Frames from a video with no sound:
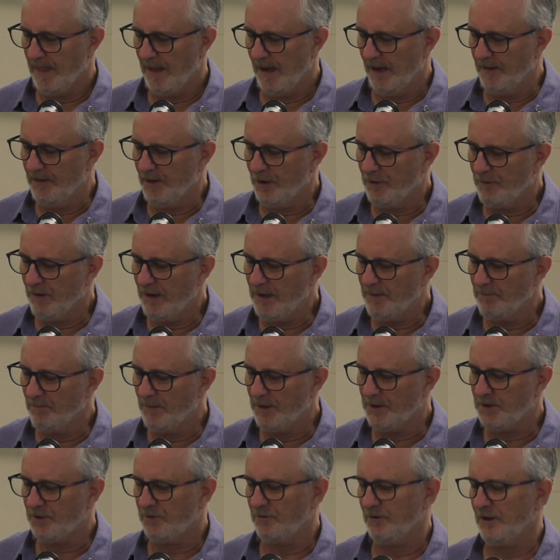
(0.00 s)
And the Greek
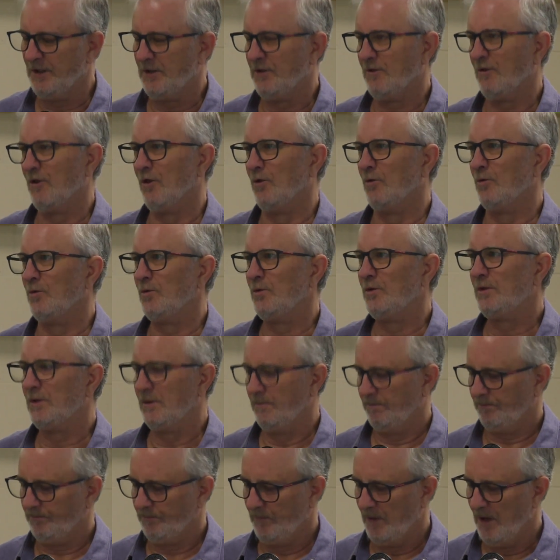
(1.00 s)
mystery schools,
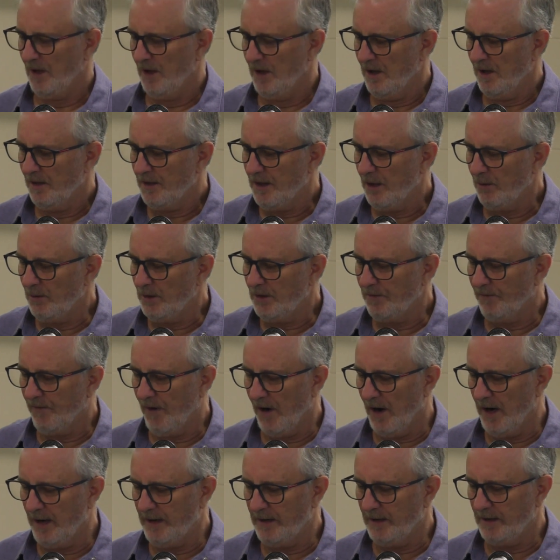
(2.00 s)
they were
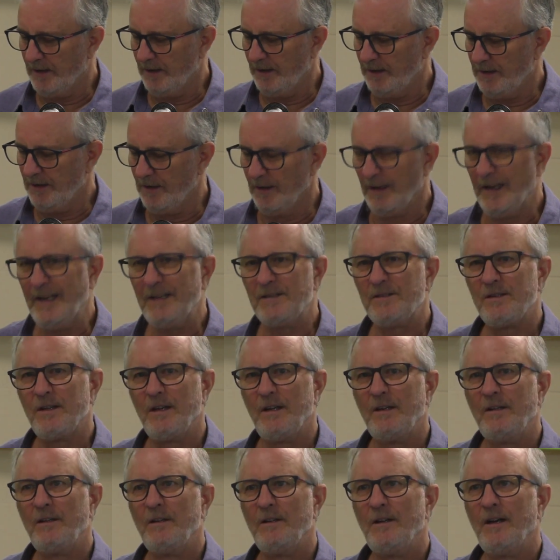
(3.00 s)
divided into
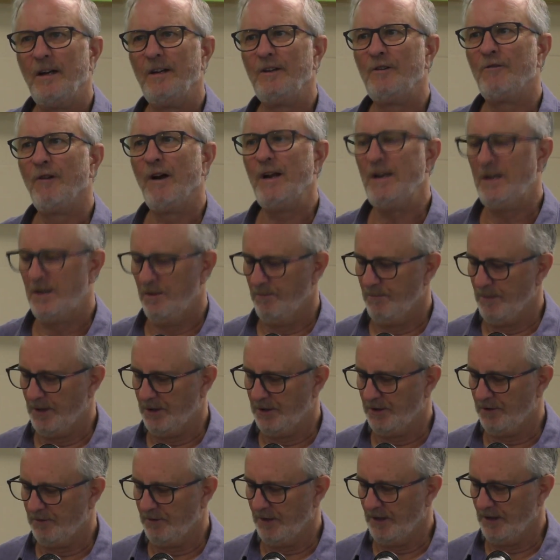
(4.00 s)
lesser and greater
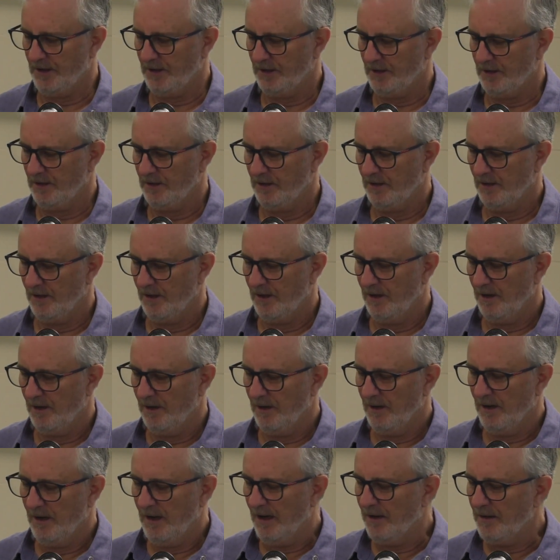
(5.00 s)
mysteries.
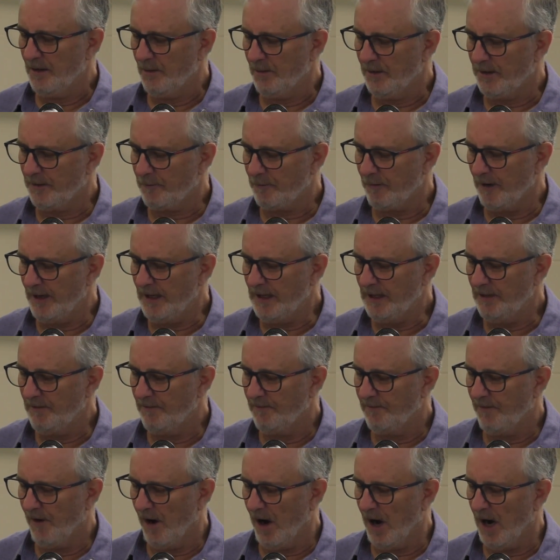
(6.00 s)
And there were 3,
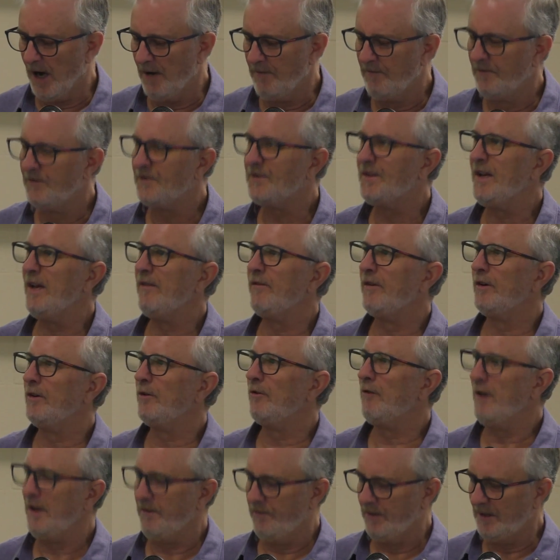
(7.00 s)
5, 7
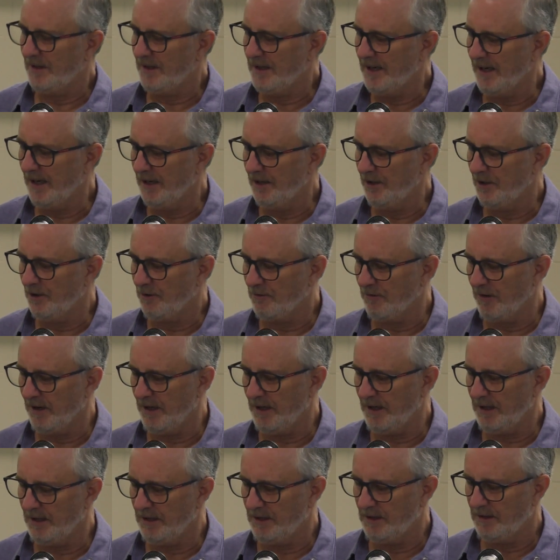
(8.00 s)
or even 10
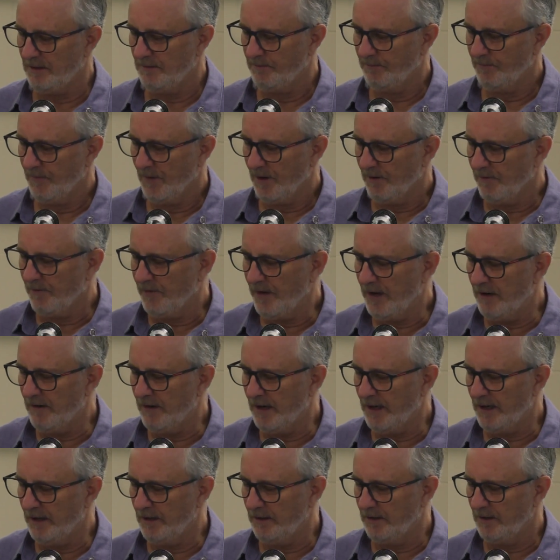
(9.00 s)
degrees,
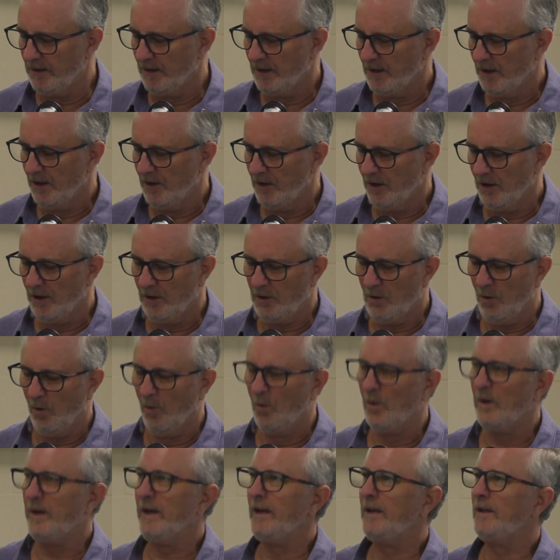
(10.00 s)
varying
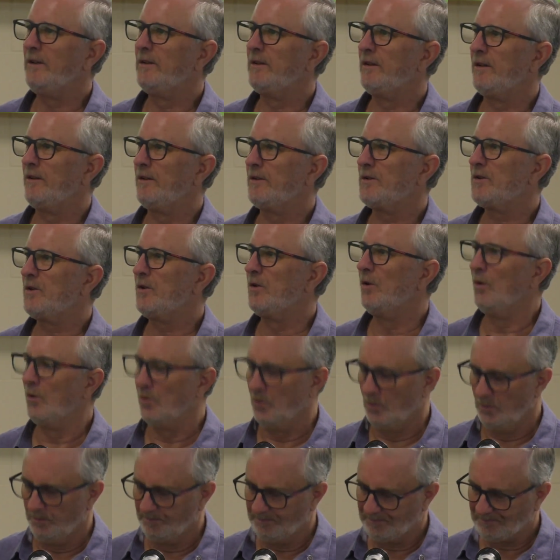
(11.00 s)
according to the
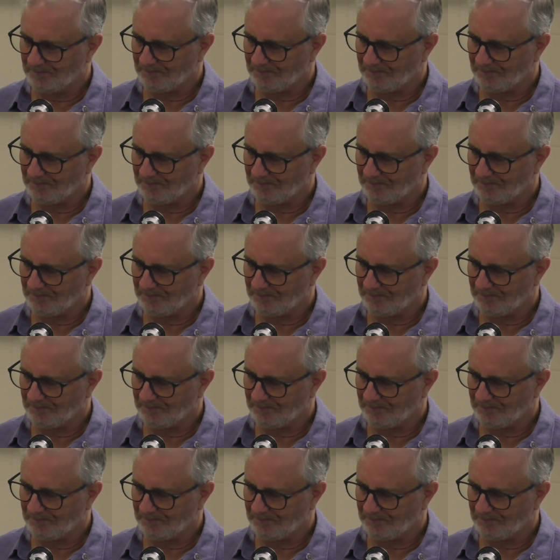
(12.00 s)
school.